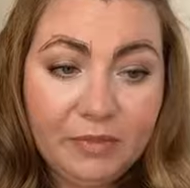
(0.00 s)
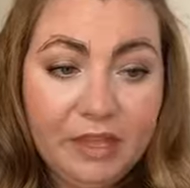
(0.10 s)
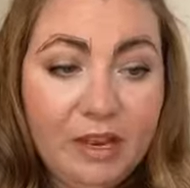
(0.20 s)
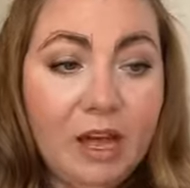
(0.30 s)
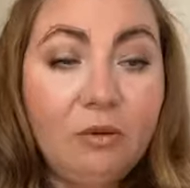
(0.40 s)

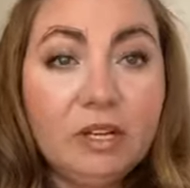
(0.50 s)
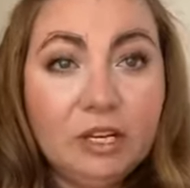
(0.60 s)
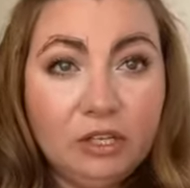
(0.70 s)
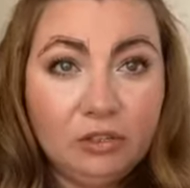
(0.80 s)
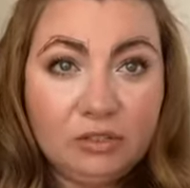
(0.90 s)
And now we're going
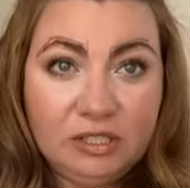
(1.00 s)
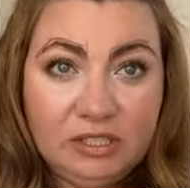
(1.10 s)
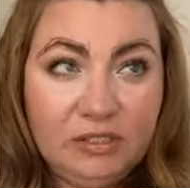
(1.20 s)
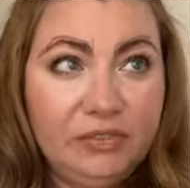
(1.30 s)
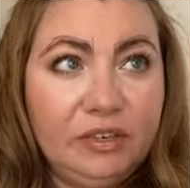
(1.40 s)
to use a
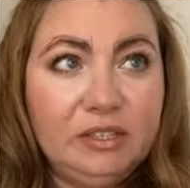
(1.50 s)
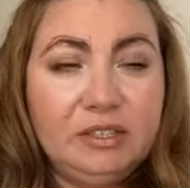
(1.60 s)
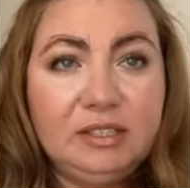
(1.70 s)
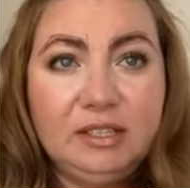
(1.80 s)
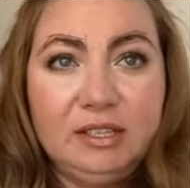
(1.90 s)

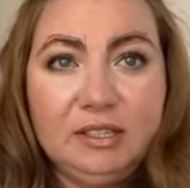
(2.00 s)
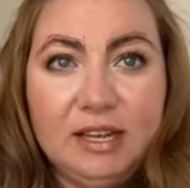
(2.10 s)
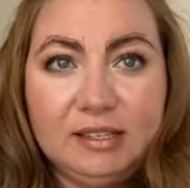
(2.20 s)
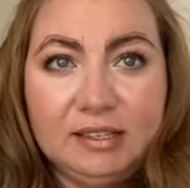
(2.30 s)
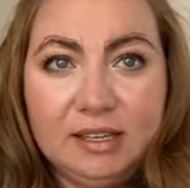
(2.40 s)
different, see, it
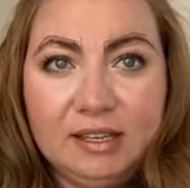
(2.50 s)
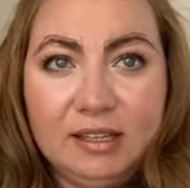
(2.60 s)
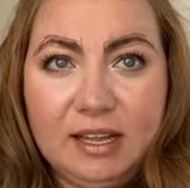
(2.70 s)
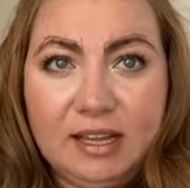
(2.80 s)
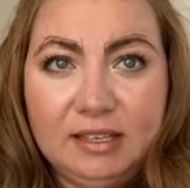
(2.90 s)
has like a
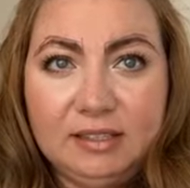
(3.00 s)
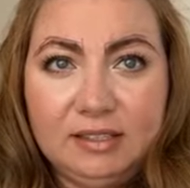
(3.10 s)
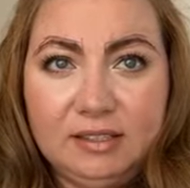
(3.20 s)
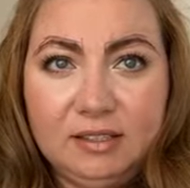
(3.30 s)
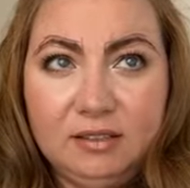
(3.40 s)

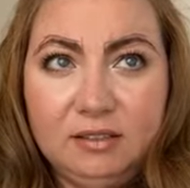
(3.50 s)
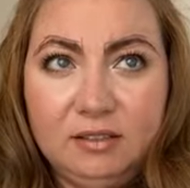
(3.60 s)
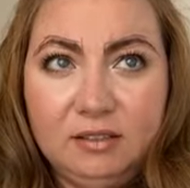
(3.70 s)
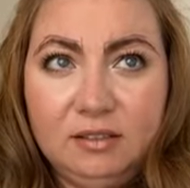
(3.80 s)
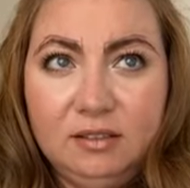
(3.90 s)
nice,
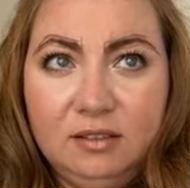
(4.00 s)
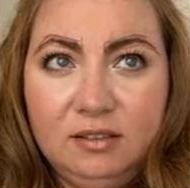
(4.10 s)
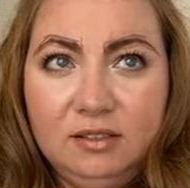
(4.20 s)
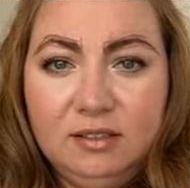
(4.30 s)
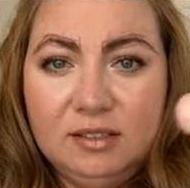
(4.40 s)

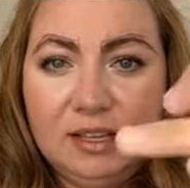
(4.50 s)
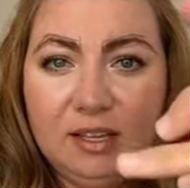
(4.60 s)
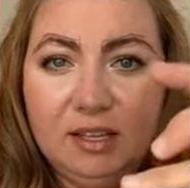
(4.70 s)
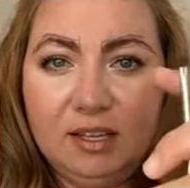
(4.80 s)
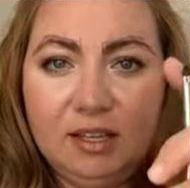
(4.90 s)
it's kind
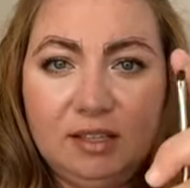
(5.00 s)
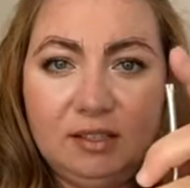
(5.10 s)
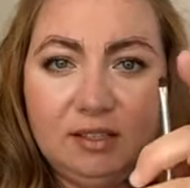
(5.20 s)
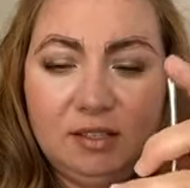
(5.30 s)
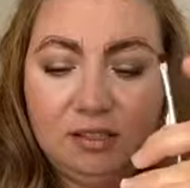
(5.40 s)
of like
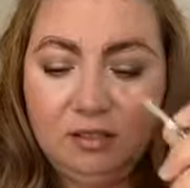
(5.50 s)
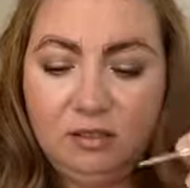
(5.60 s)
this.